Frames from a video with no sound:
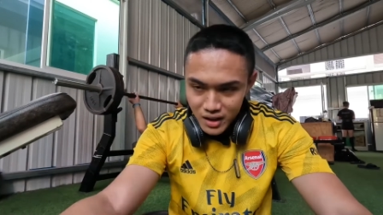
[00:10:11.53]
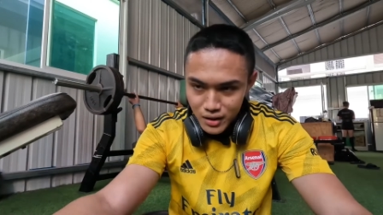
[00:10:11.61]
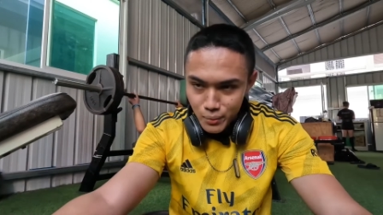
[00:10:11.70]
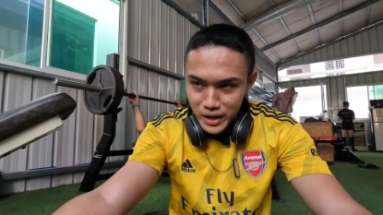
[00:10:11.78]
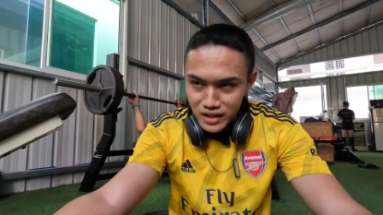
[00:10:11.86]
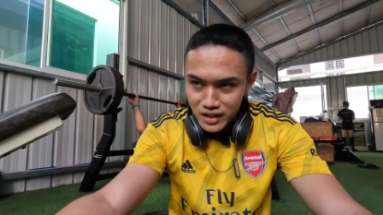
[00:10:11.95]
The
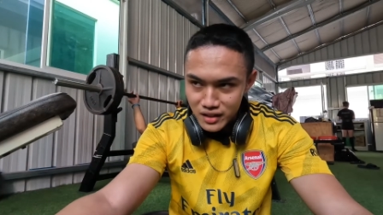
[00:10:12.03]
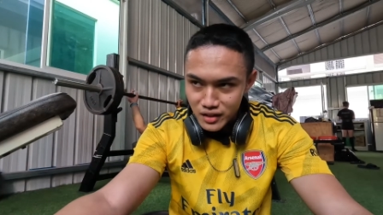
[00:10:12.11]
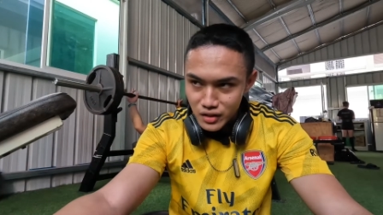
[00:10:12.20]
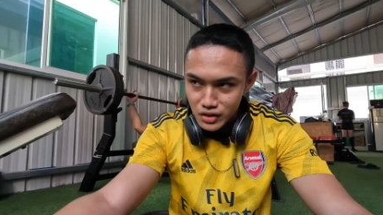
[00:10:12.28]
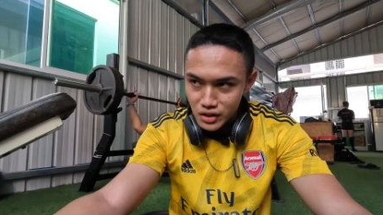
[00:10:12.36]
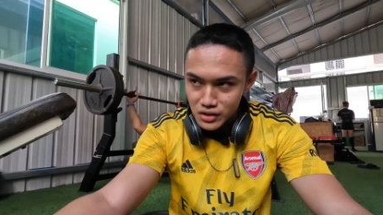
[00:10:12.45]
main thing that
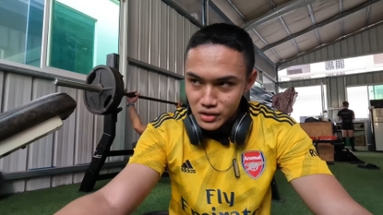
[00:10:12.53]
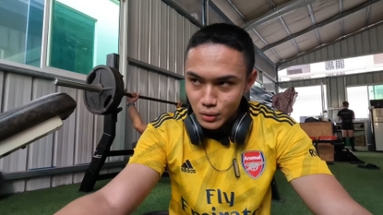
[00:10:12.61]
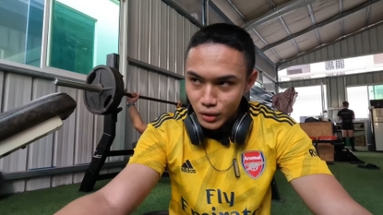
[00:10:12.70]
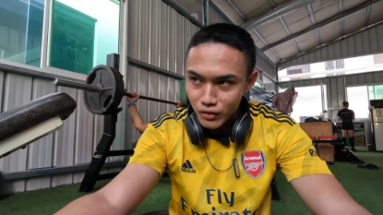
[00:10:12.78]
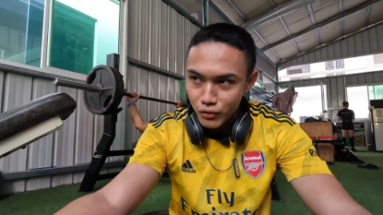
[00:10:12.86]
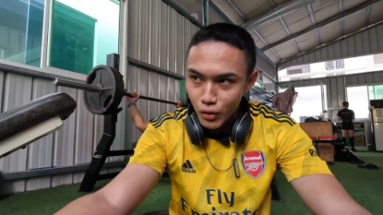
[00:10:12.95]
the judge is
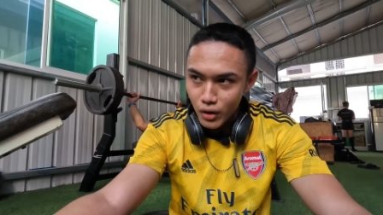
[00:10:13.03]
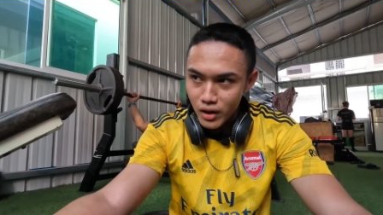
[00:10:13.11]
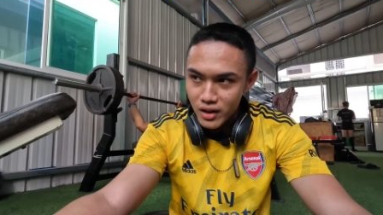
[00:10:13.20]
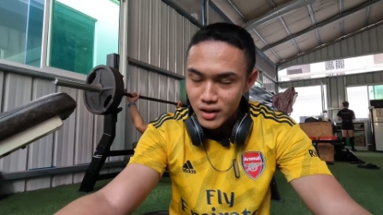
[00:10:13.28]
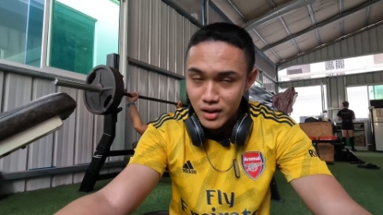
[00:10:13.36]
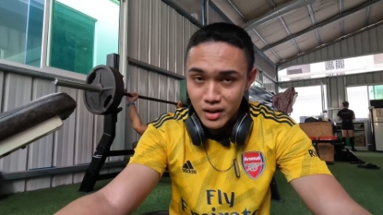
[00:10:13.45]
looking for
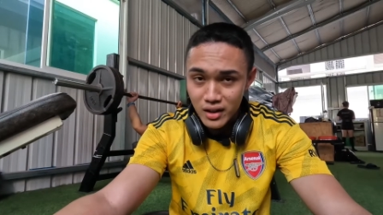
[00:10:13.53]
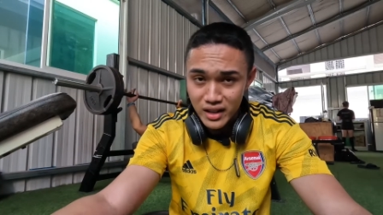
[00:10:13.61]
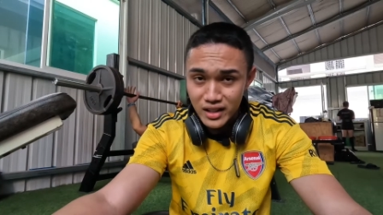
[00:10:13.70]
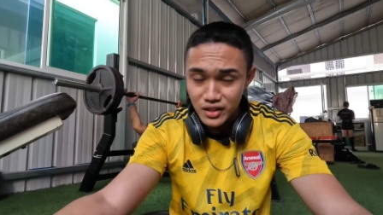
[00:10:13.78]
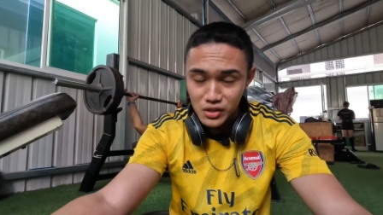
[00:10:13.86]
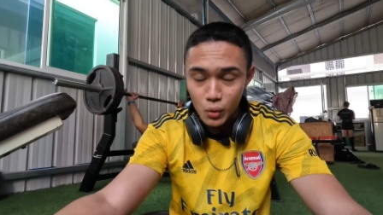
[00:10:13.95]

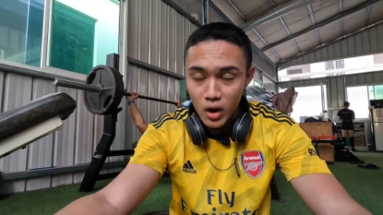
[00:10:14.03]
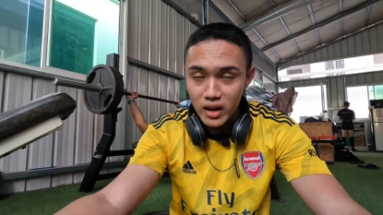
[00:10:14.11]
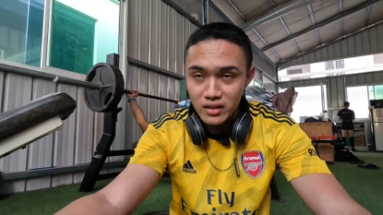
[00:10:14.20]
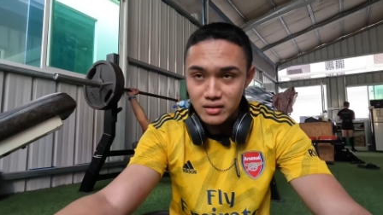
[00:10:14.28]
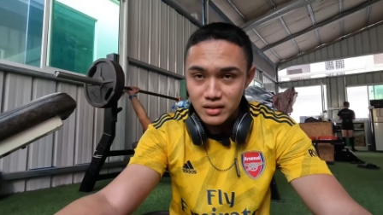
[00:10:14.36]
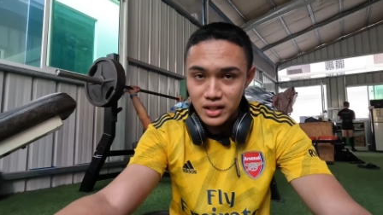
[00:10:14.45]
in the squat
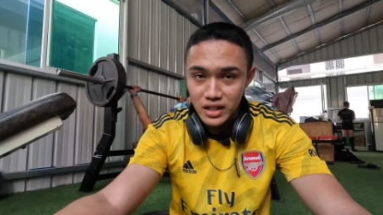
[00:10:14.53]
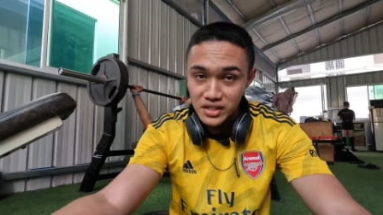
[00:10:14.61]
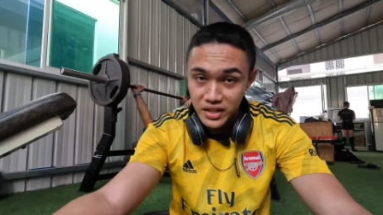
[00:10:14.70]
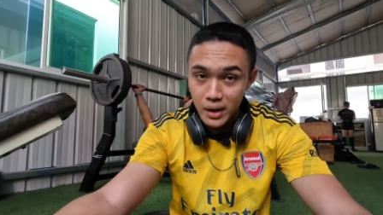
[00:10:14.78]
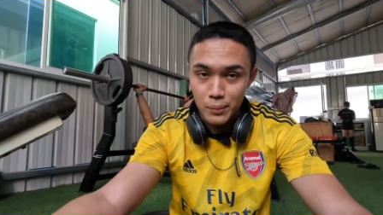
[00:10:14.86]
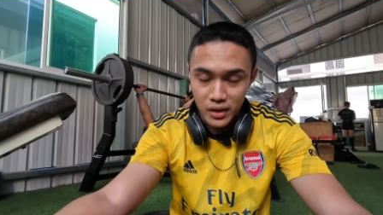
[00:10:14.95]
is
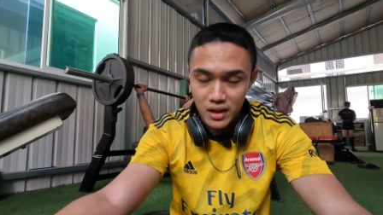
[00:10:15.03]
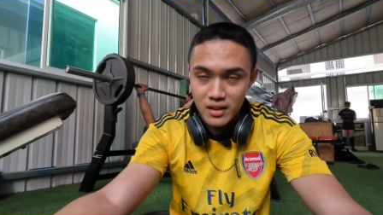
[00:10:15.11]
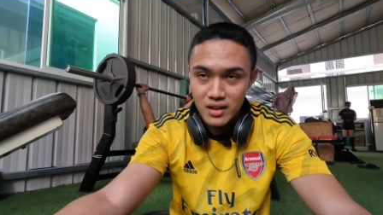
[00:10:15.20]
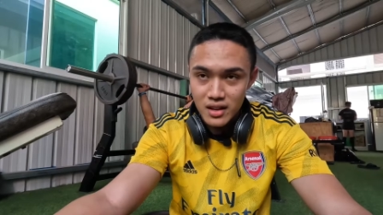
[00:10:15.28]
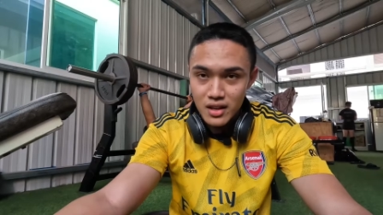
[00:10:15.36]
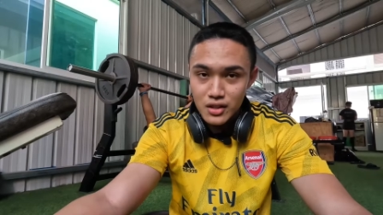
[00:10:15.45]
depth.
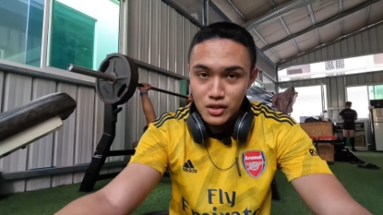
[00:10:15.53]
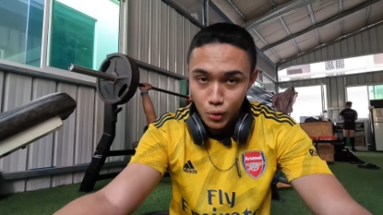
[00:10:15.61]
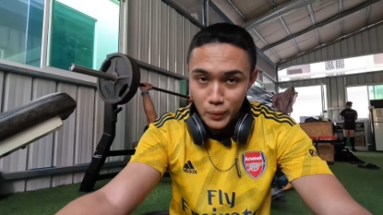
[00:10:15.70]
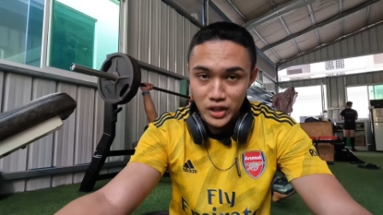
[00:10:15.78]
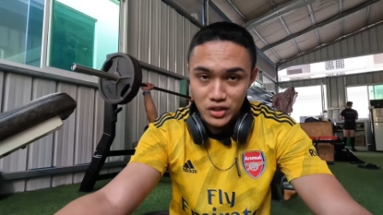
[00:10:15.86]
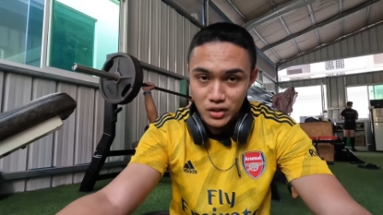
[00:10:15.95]
So
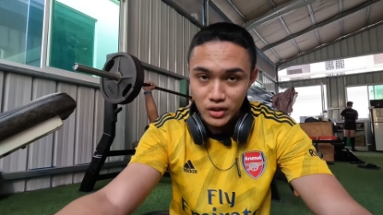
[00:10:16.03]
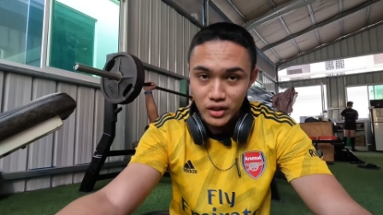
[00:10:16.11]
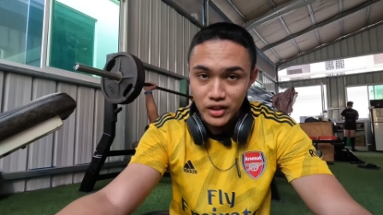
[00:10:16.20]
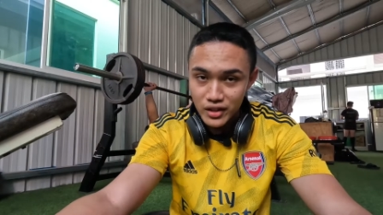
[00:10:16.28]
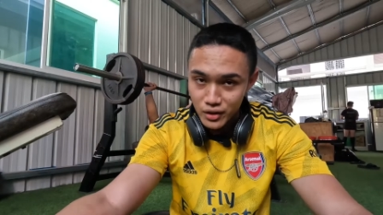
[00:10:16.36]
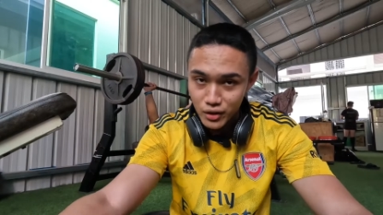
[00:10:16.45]
make sure
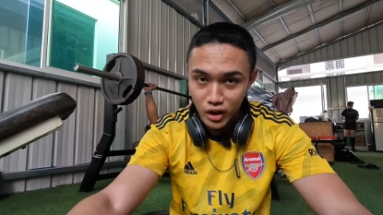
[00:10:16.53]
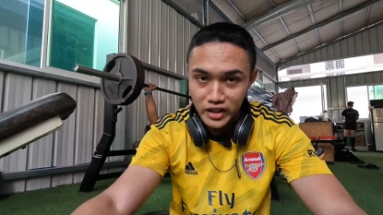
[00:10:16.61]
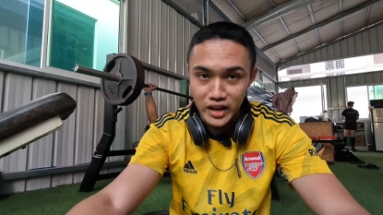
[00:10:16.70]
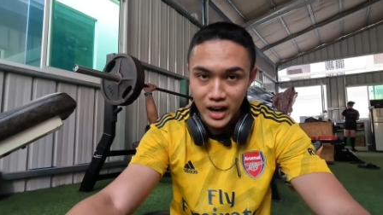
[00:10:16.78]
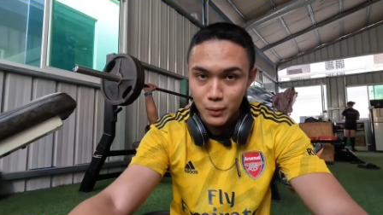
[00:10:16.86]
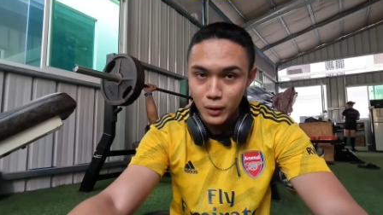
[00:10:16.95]
you're
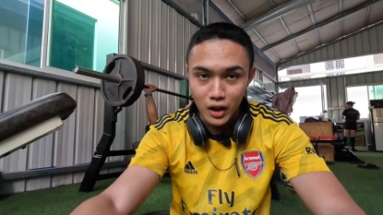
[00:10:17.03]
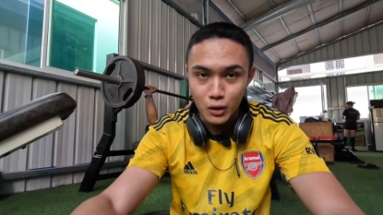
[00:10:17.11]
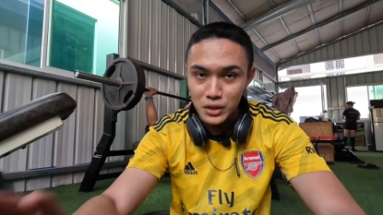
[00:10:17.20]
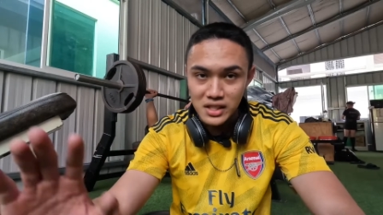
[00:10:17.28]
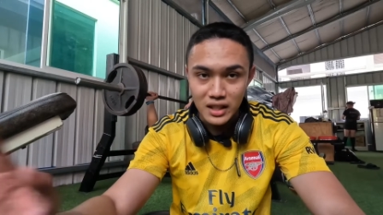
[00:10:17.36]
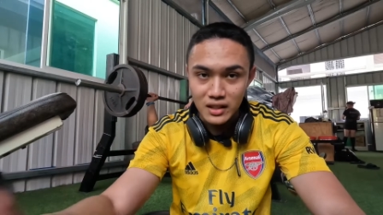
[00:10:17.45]
undeniable. I
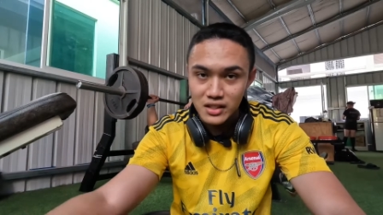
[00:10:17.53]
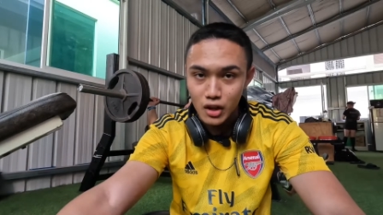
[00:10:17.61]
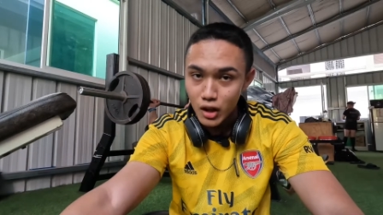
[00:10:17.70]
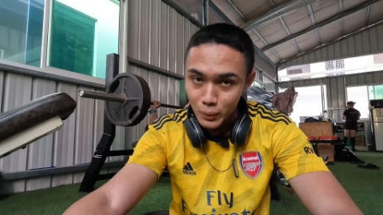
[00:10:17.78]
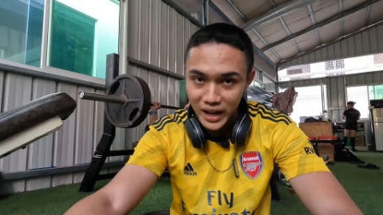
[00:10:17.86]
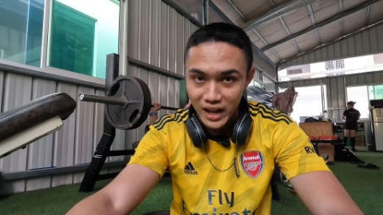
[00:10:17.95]
always tell this to
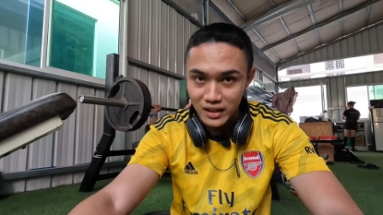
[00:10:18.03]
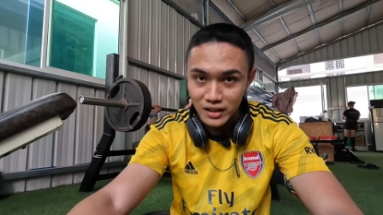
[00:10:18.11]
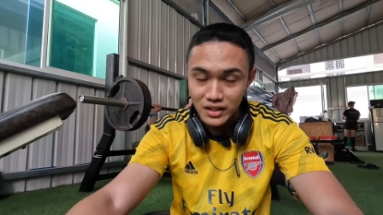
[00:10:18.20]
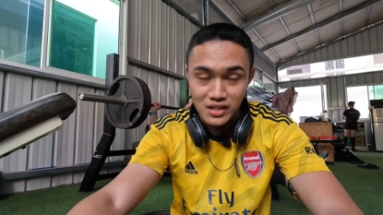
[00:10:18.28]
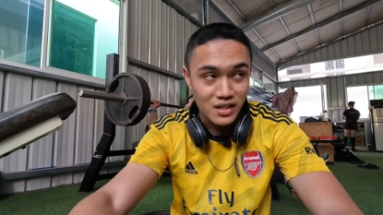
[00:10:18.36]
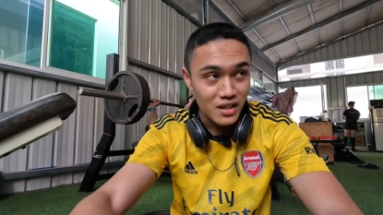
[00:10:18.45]
all my
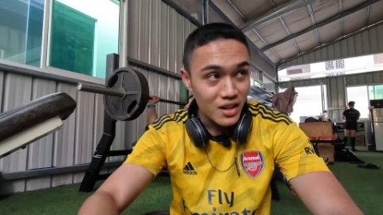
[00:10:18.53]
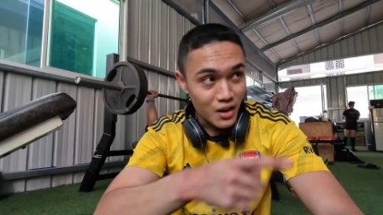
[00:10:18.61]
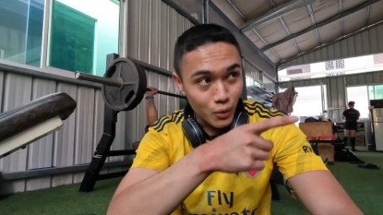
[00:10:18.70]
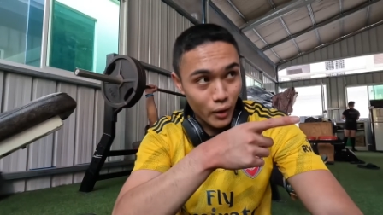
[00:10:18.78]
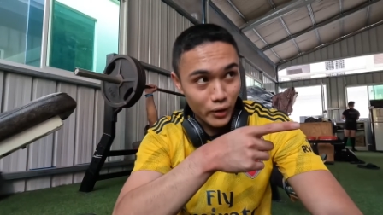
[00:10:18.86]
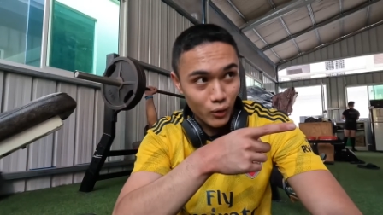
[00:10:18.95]
athletes,
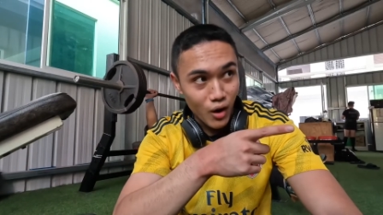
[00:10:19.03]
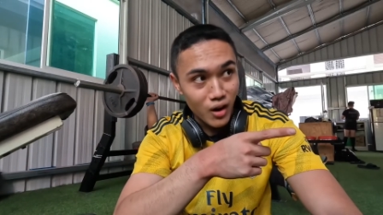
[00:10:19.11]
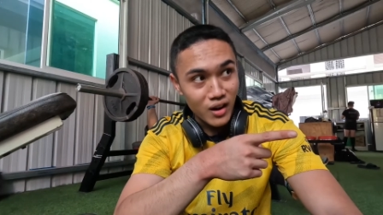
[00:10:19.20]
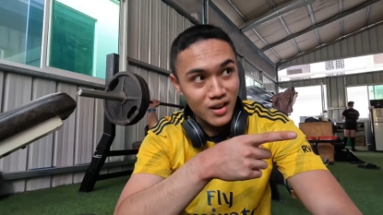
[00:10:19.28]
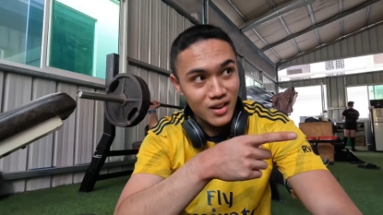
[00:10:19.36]
right or wrong.